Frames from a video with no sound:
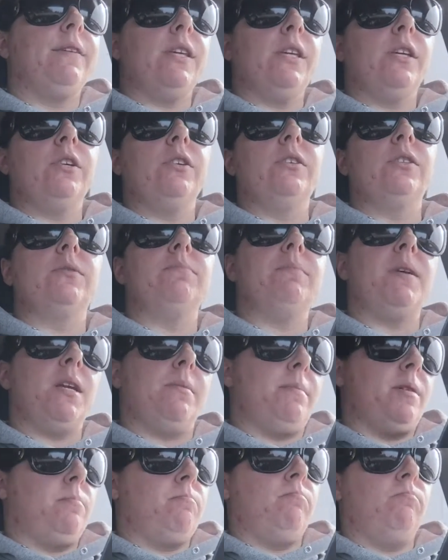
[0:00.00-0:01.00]
years
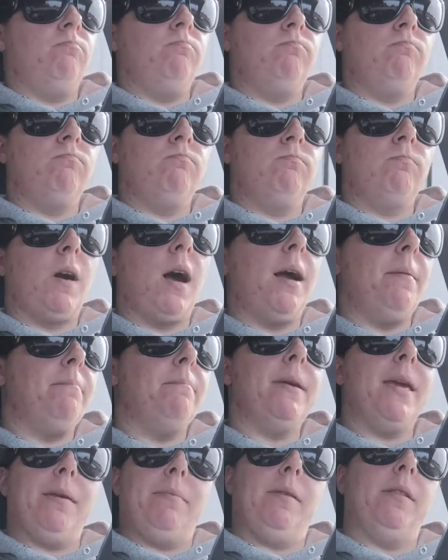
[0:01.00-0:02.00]
minimum, uh,
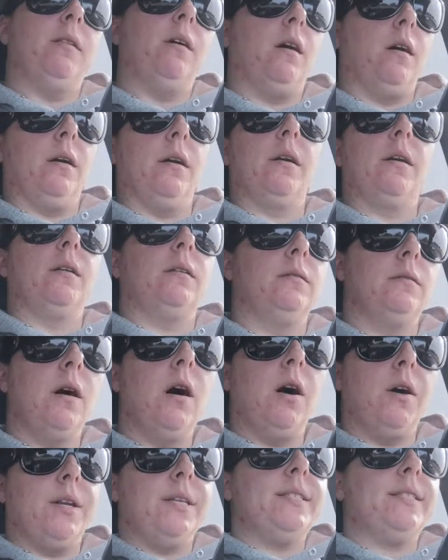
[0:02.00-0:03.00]
maybe longer,
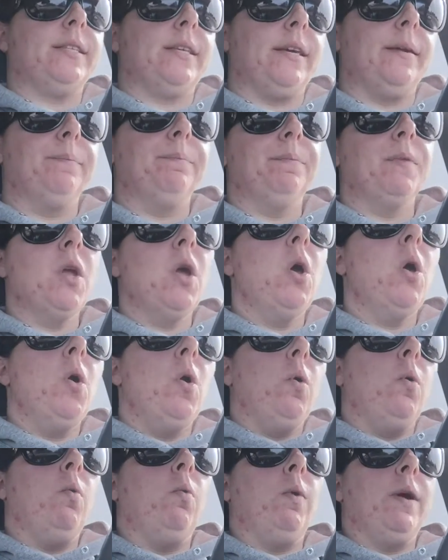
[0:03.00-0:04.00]
honestly
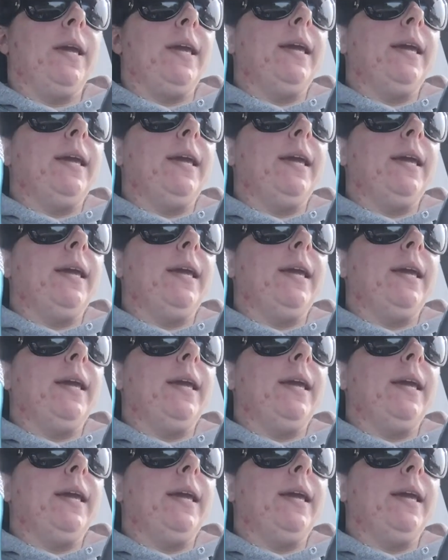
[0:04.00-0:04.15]
we